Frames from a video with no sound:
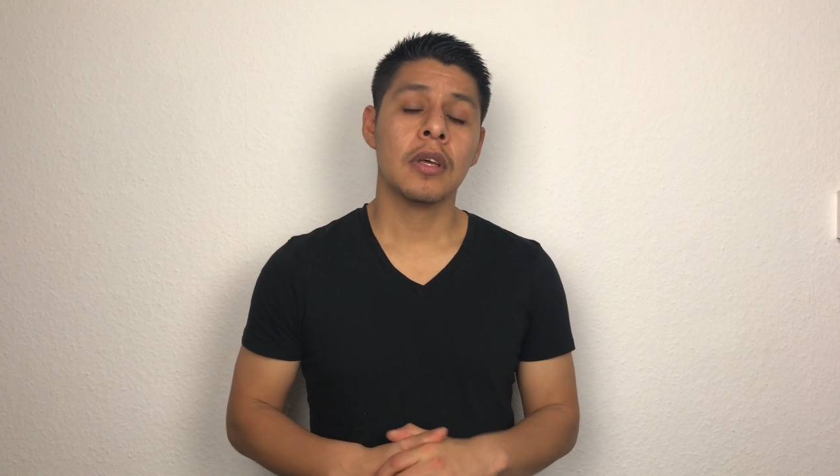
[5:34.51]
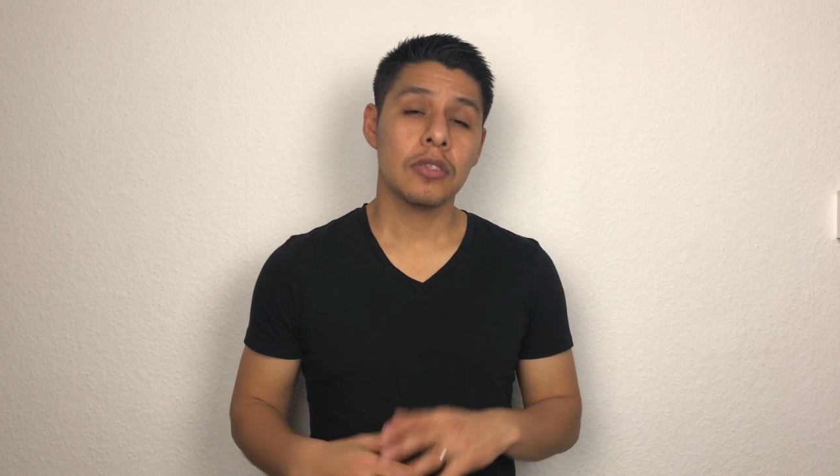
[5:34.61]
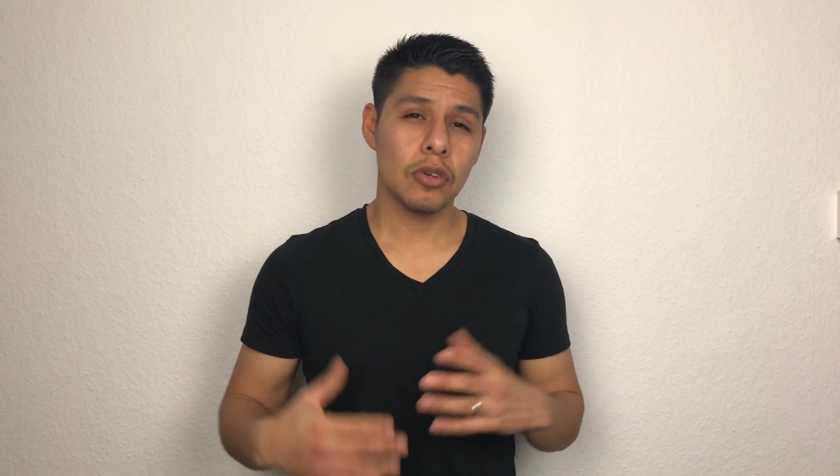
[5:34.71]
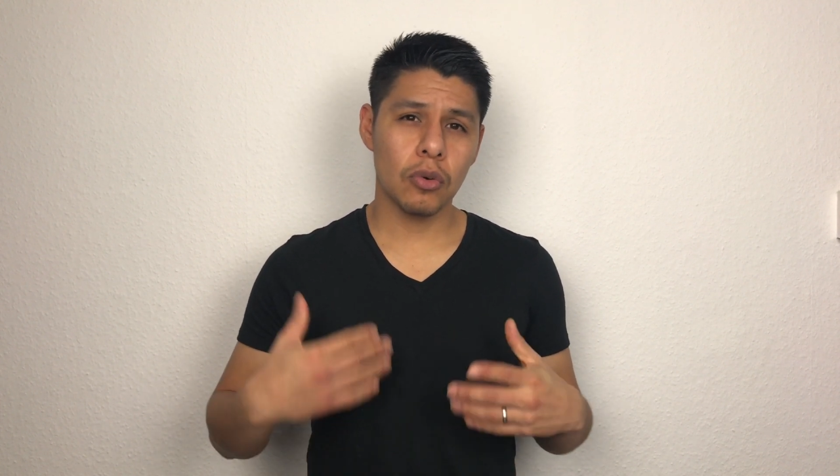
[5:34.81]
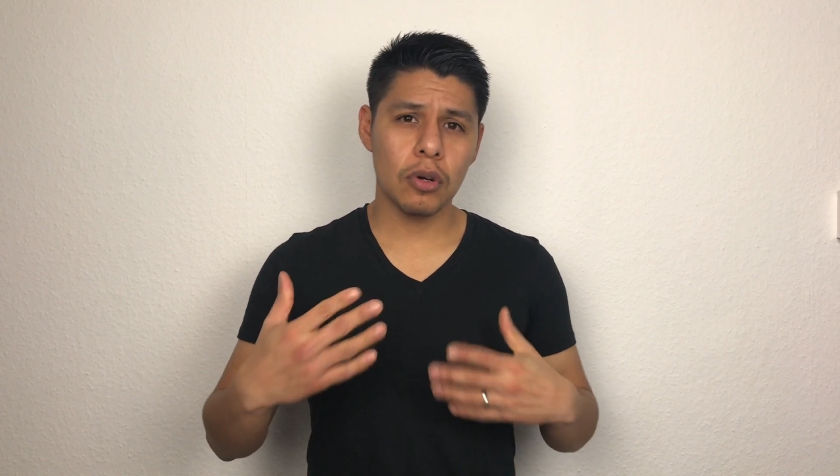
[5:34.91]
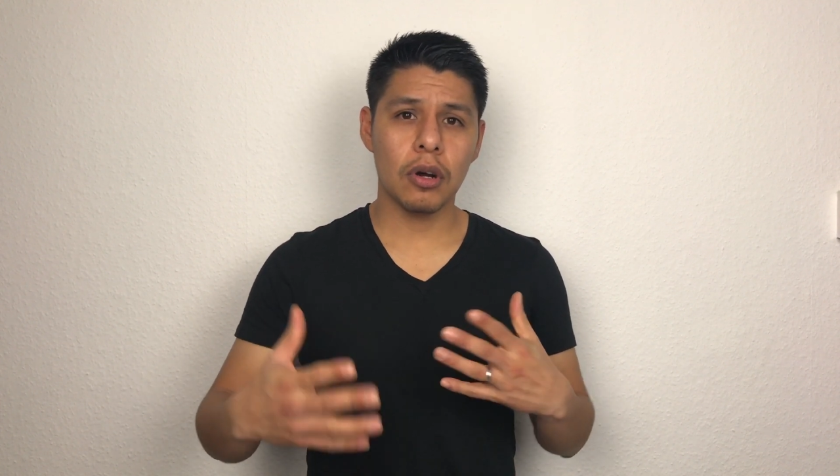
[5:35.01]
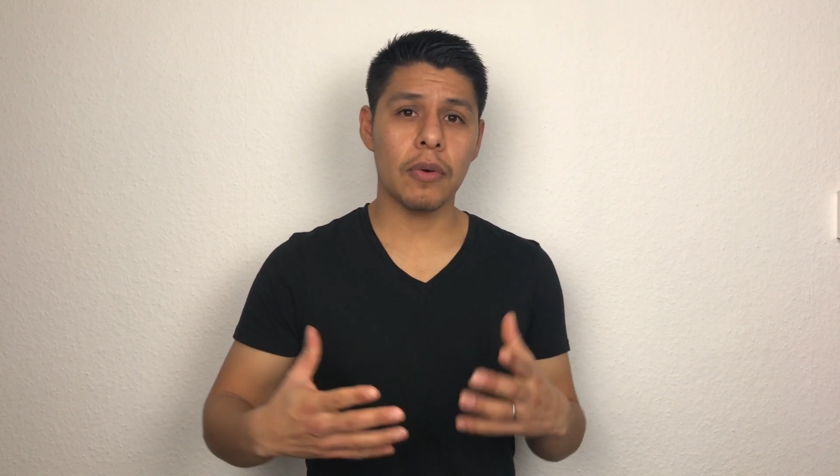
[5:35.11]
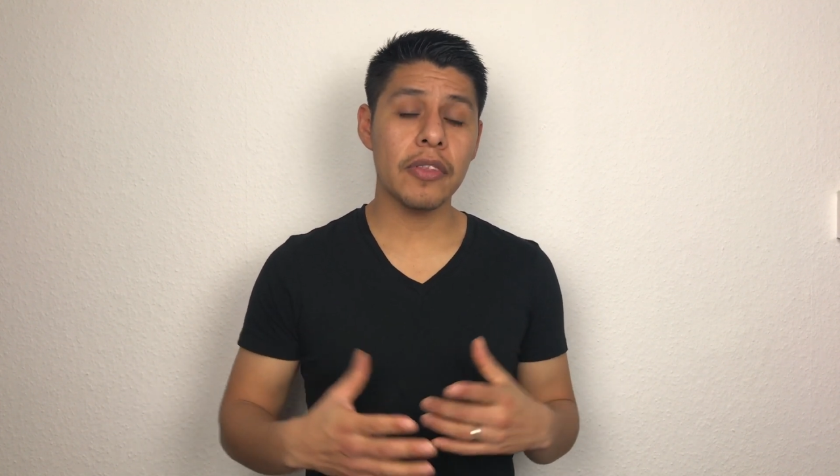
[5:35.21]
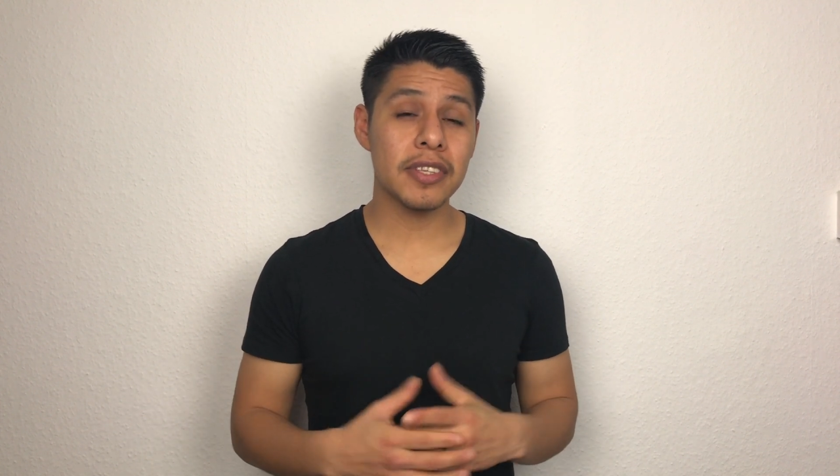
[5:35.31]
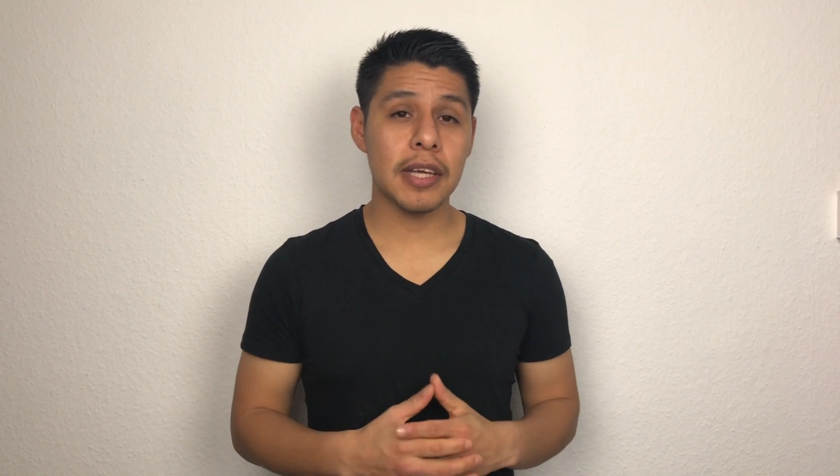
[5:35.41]
So
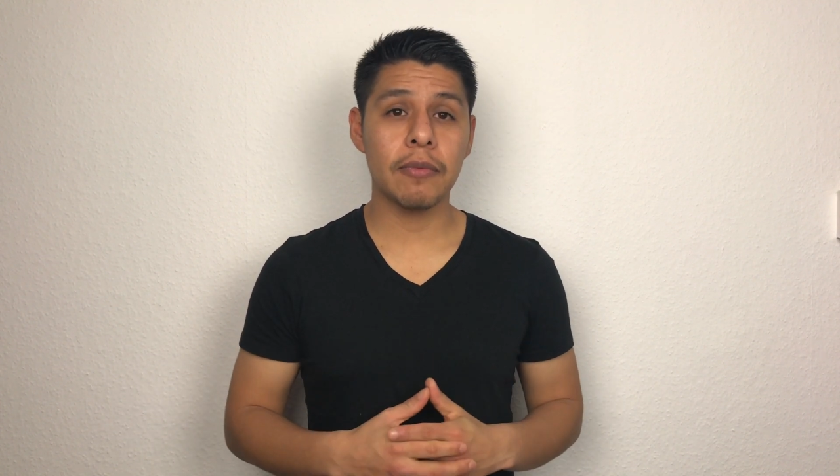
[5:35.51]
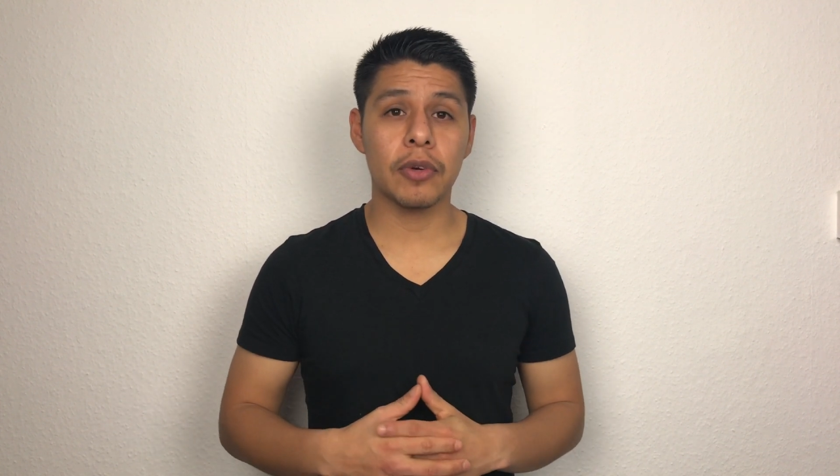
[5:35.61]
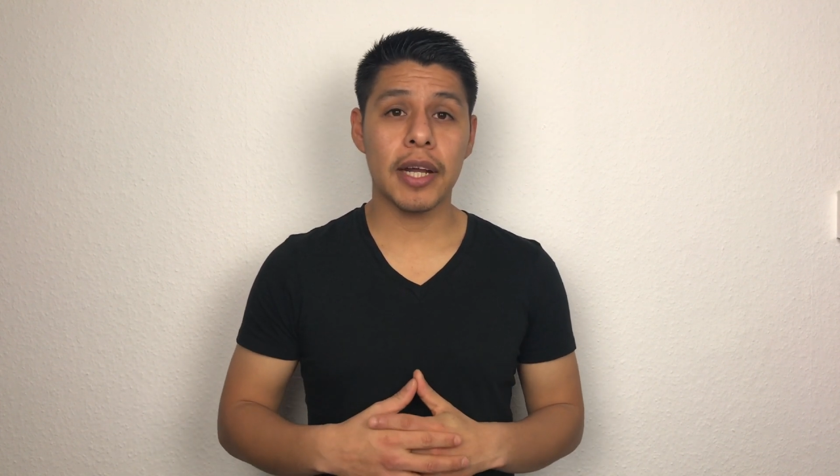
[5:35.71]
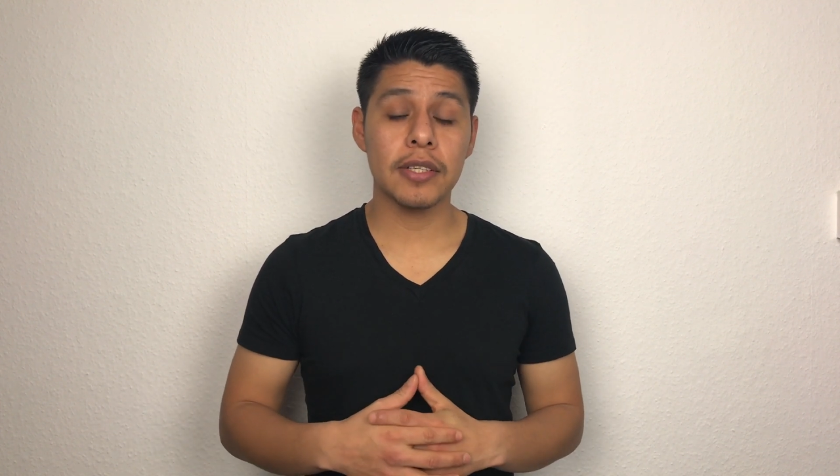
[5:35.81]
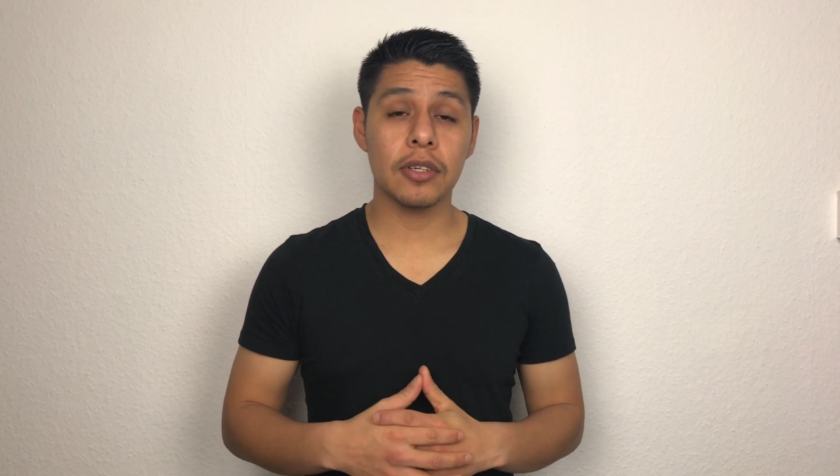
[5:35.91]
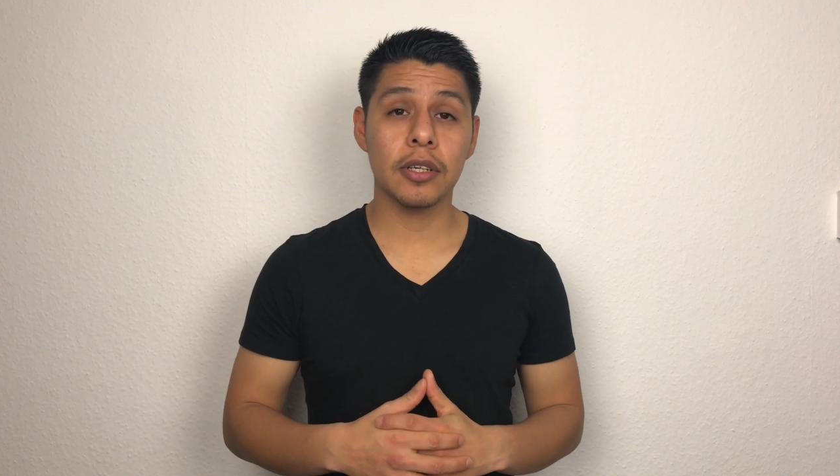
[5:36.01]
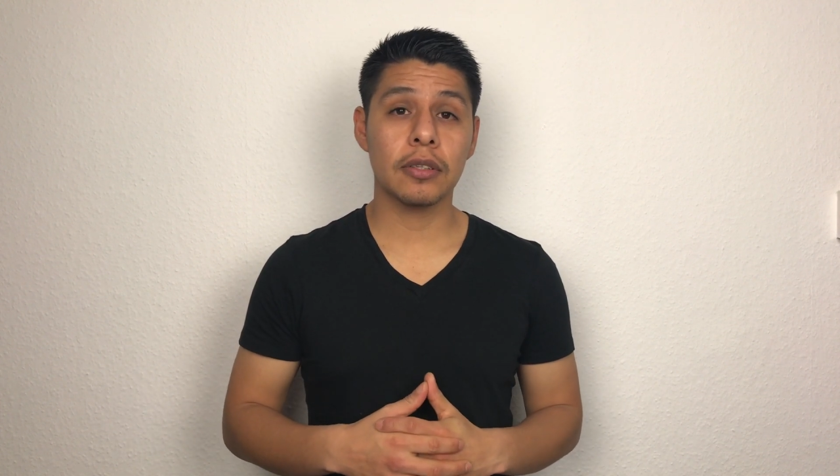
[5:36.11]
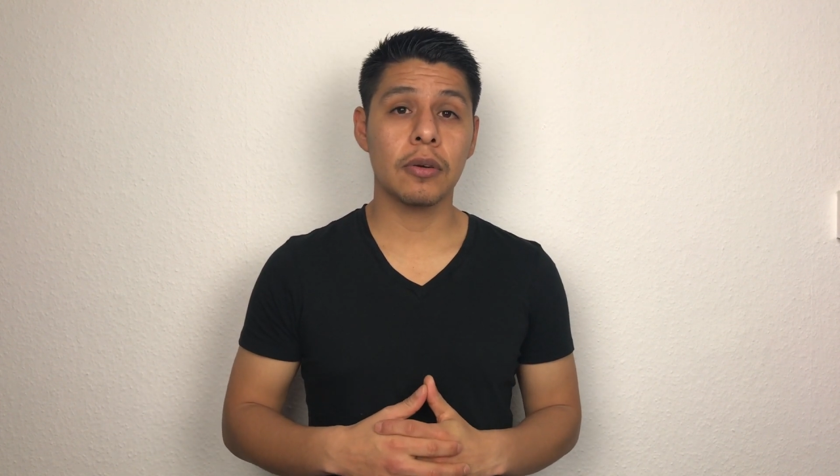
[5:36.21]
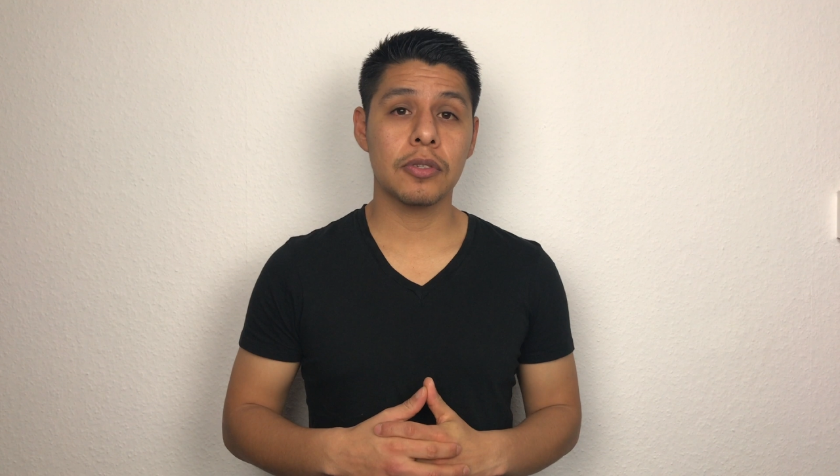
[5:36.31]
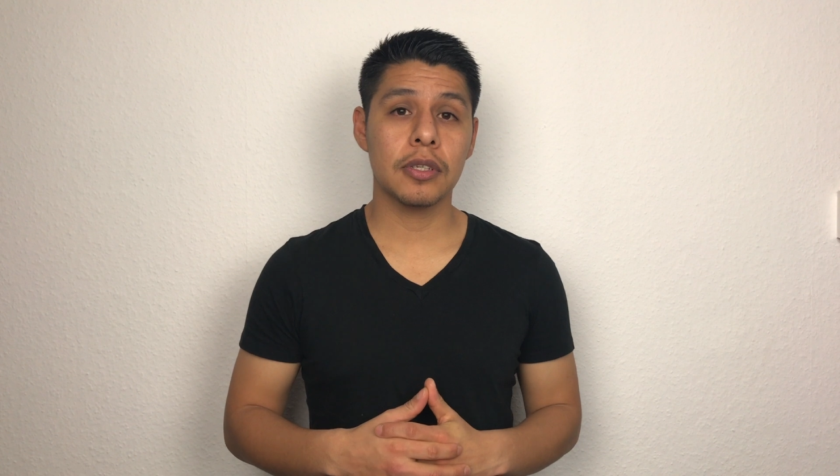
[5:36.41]
around the time when I
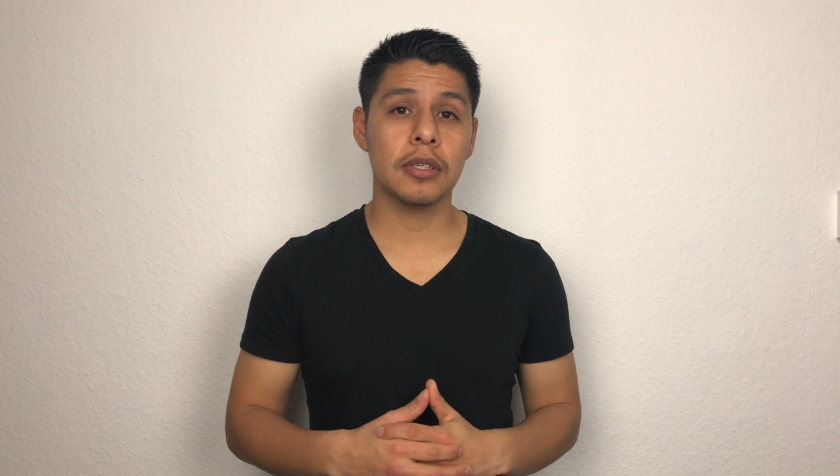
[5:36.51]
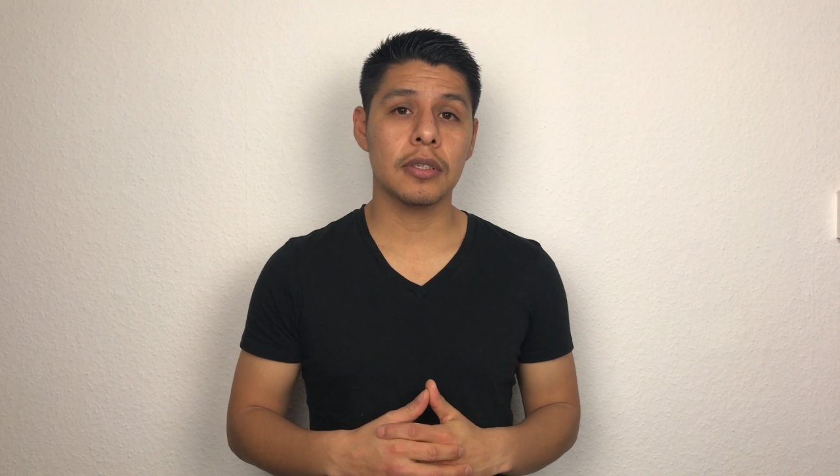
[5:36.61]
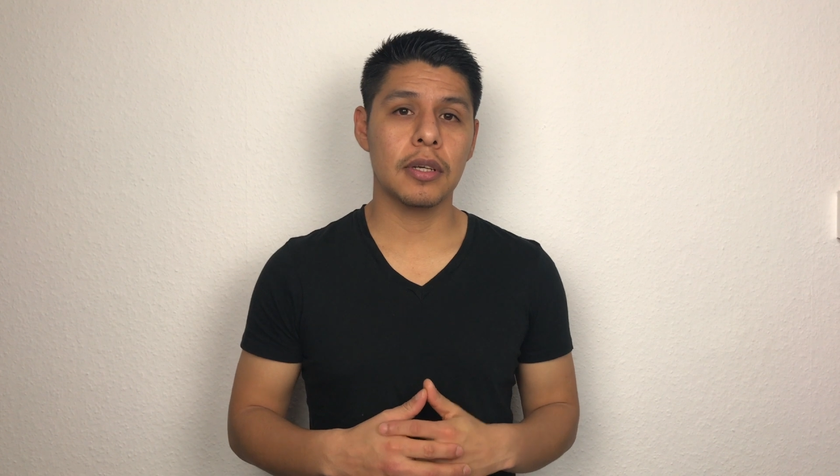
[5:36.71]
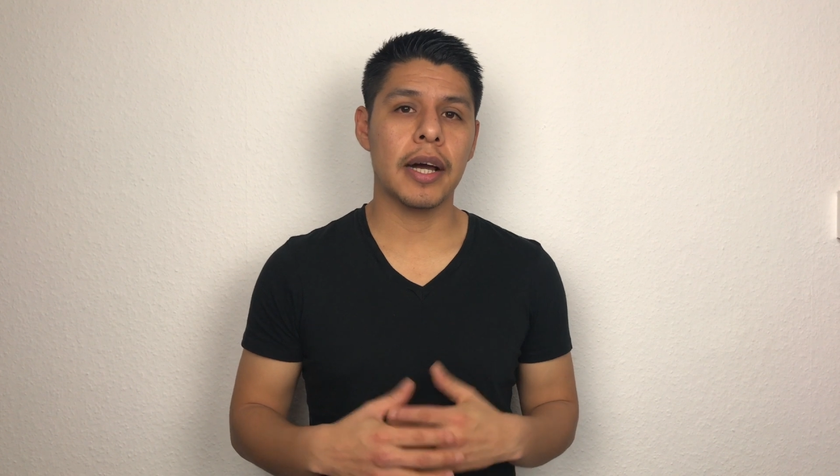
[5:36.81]
started coaching,